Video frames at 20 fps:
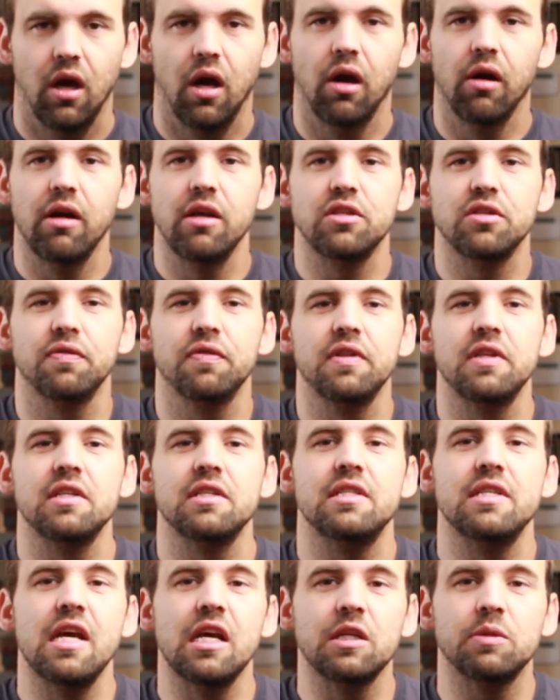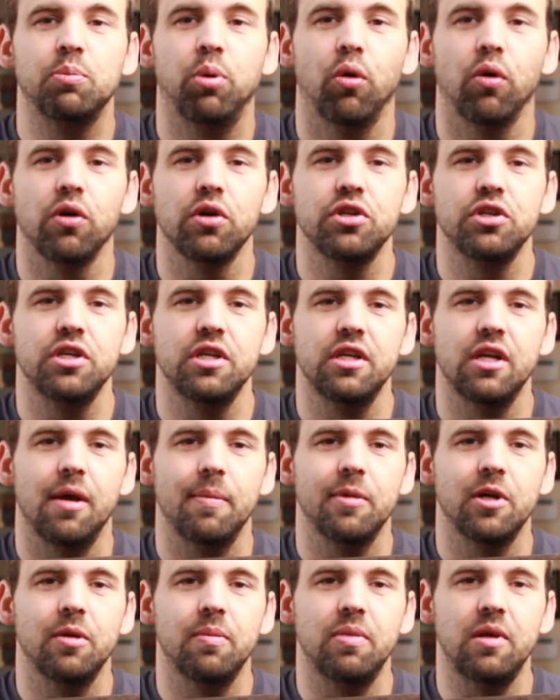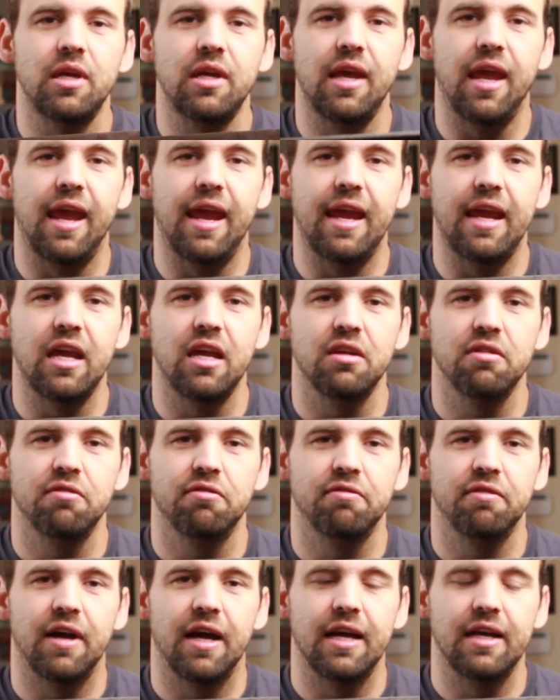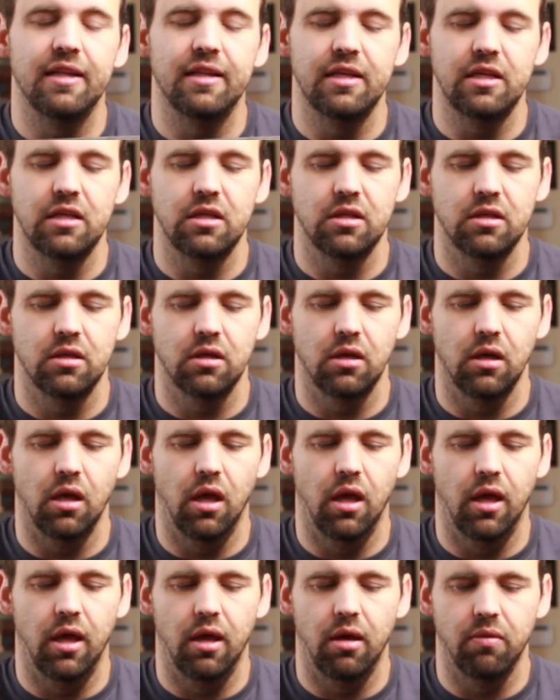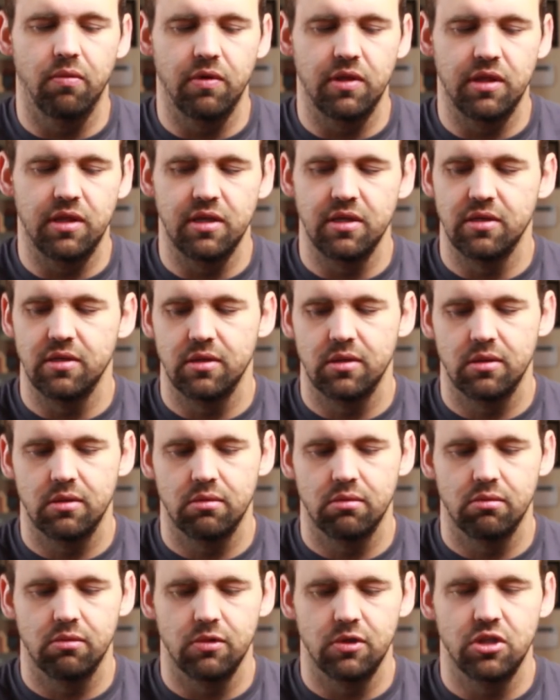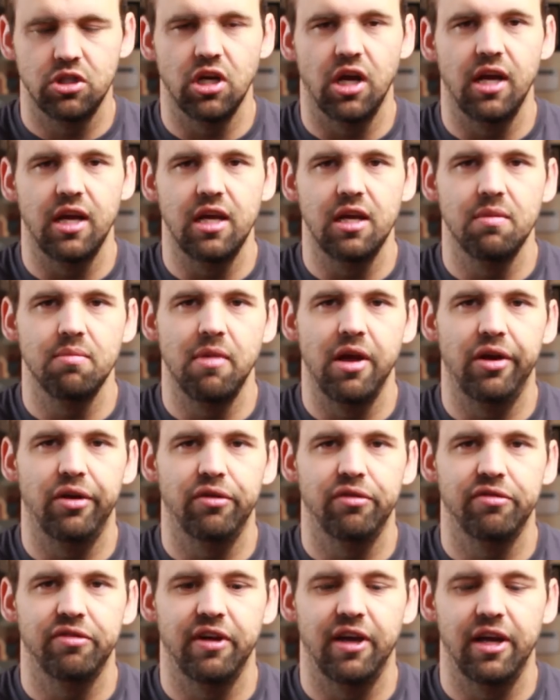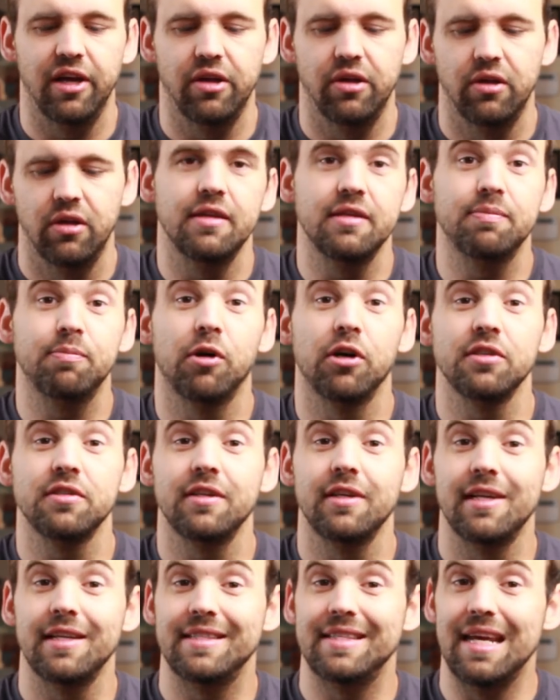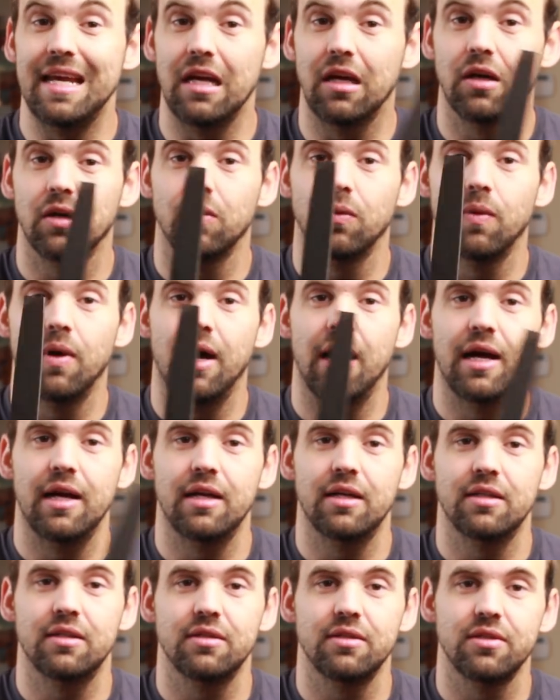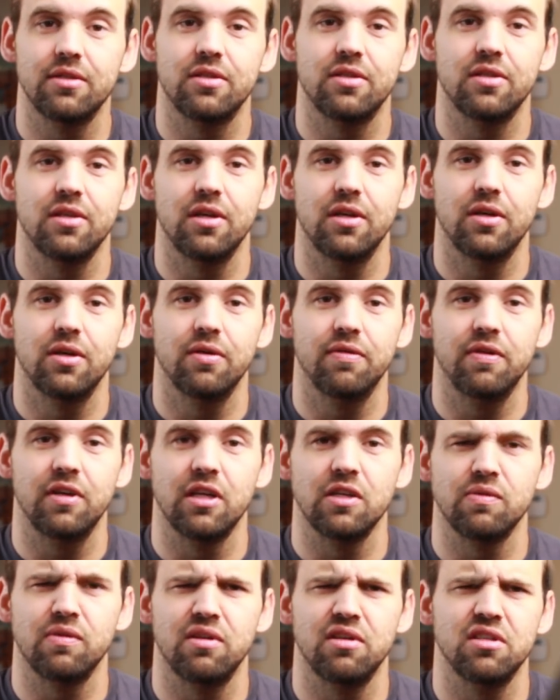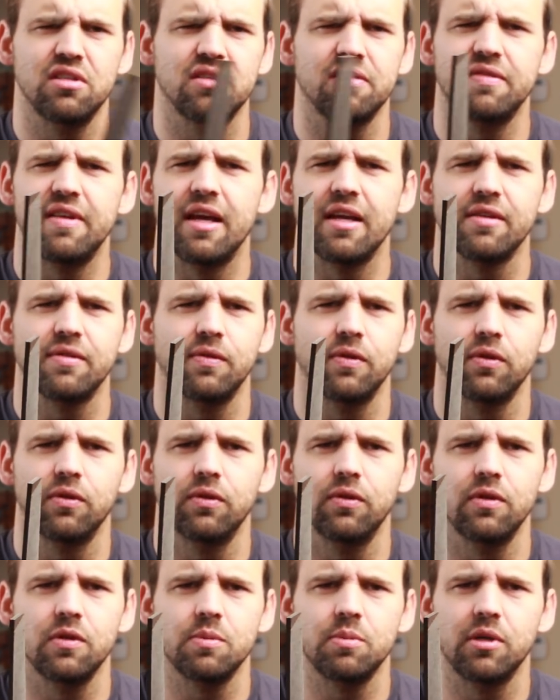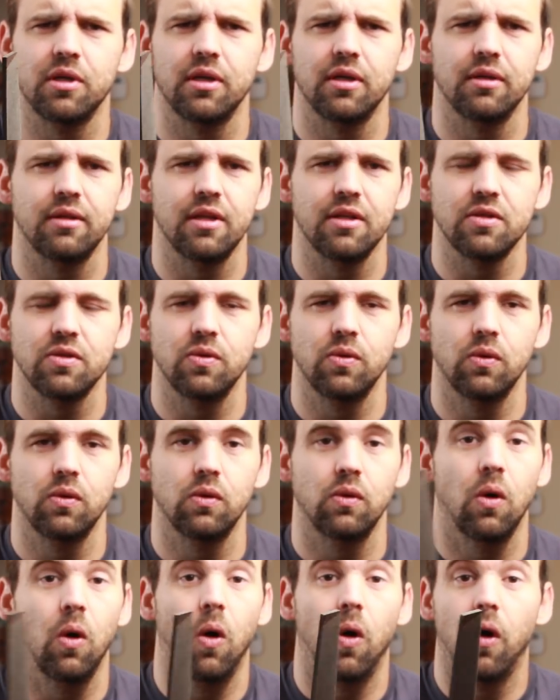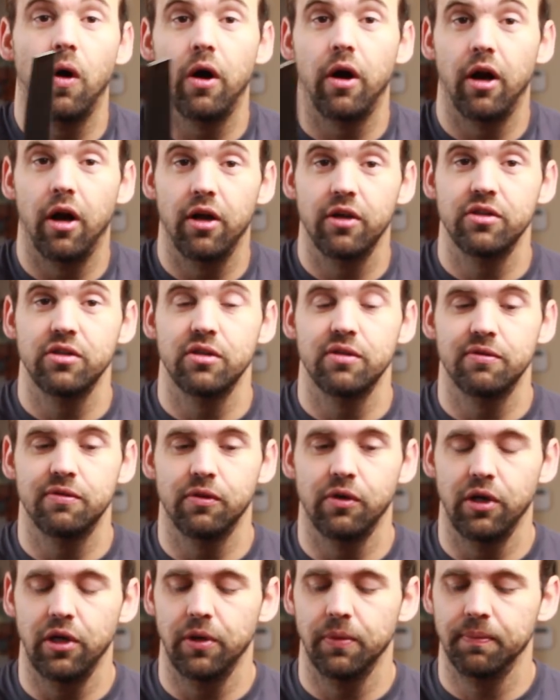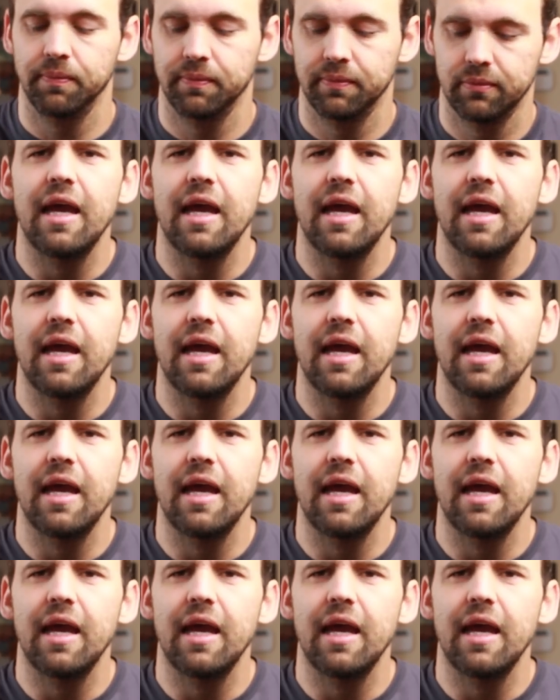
All right, so for this next portion, I'm gonna be hand filing Uh, with this giant metal file. This part's gonna take a while, so if you guys wanna just fast forward through this part, that's cool, or I'll do it for you.